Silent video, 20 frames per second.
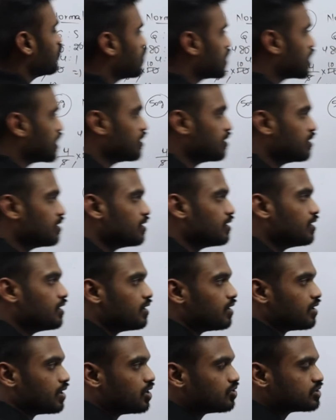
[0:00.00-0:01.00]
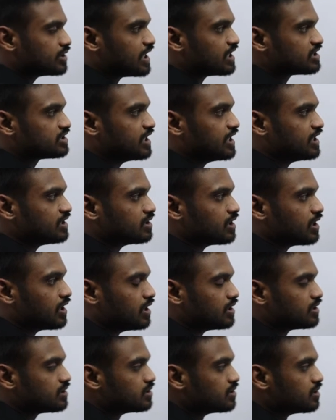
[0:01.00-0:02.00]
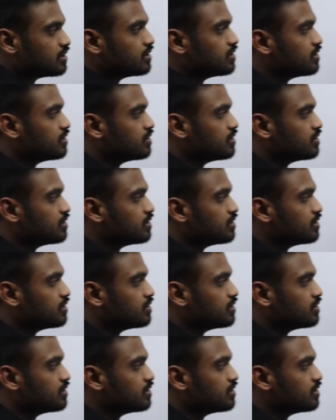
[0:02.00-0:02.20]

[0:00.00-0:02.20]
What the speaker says: Okay, now they are saying that